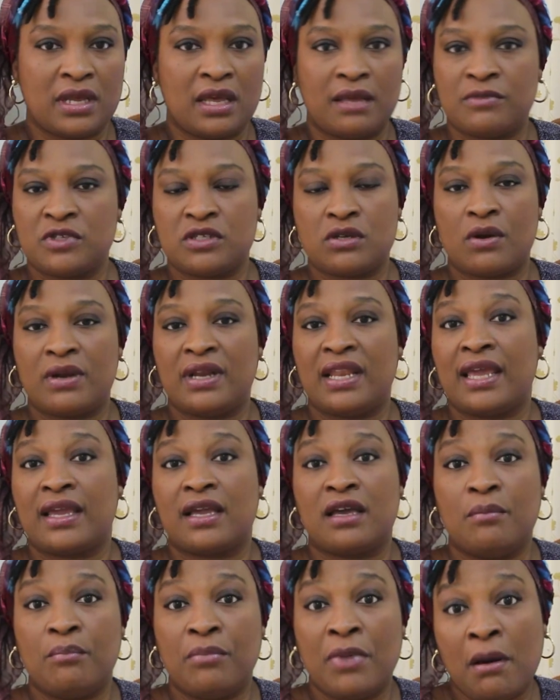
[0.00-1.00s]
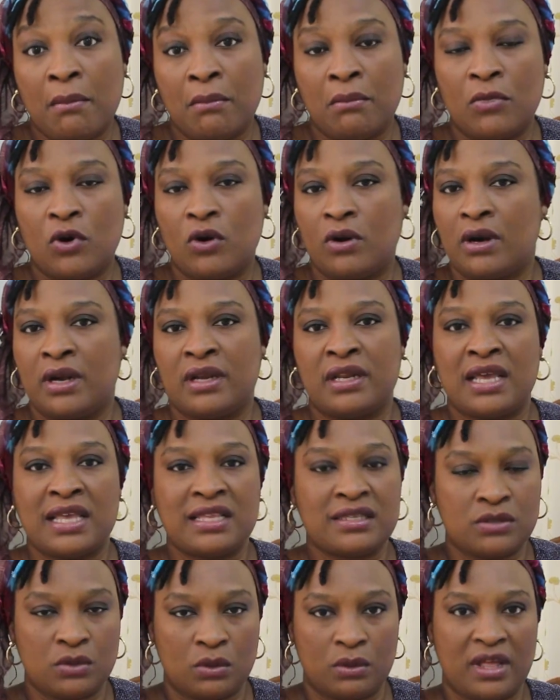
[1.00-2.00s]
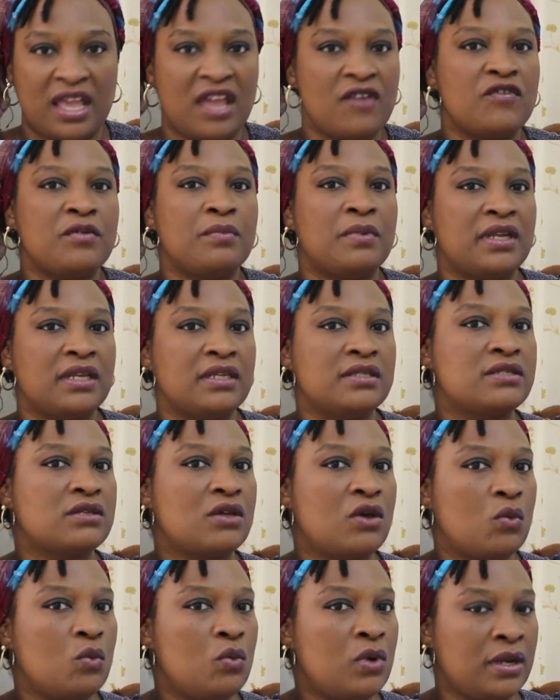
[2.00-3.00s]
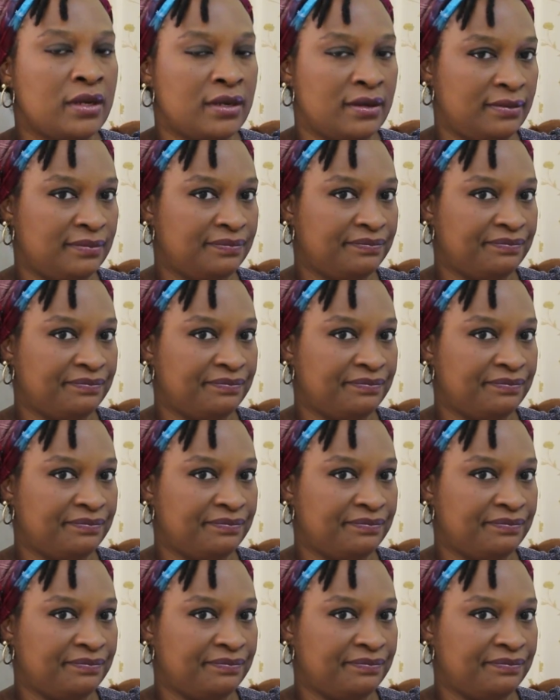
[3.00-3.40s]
I'm sorry, like a bum or an asshole, everybody's got one.